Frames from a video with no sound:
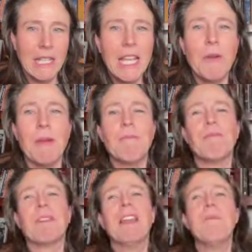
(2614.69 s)
Anyway,
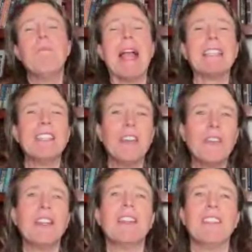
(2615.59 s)

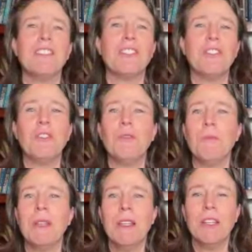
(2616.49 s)
bacteria
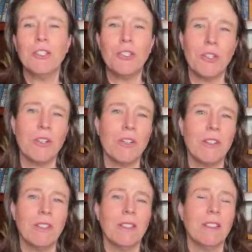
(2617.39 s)
consume sugar